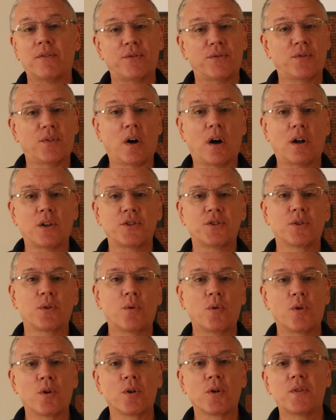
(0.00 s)
faults
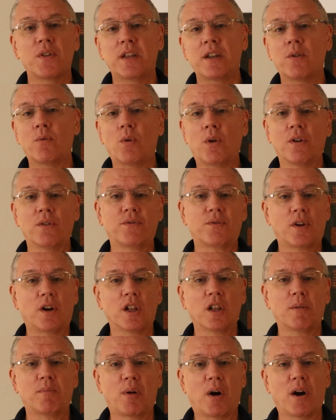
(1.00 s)
or that it won't
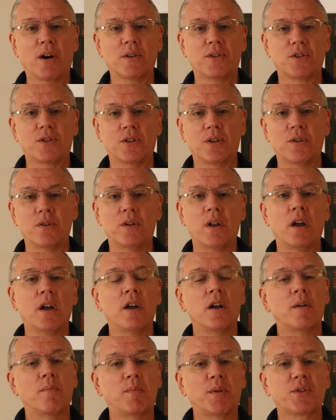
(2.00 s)
fall apart soon,
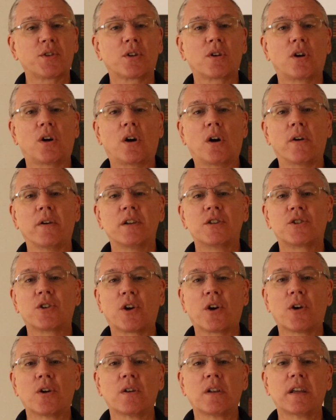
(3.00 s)
but the car is
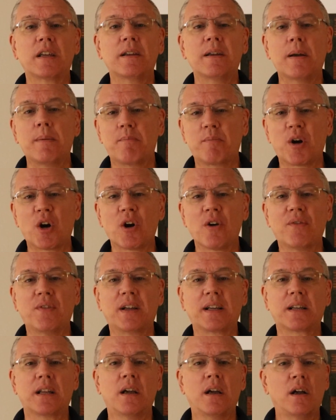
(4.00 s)
currently
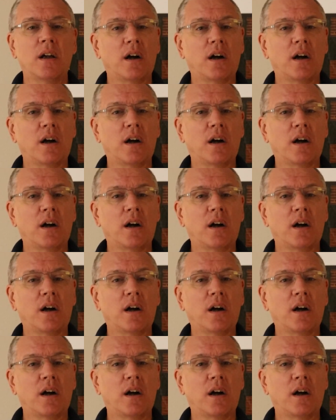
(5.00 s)
perfect.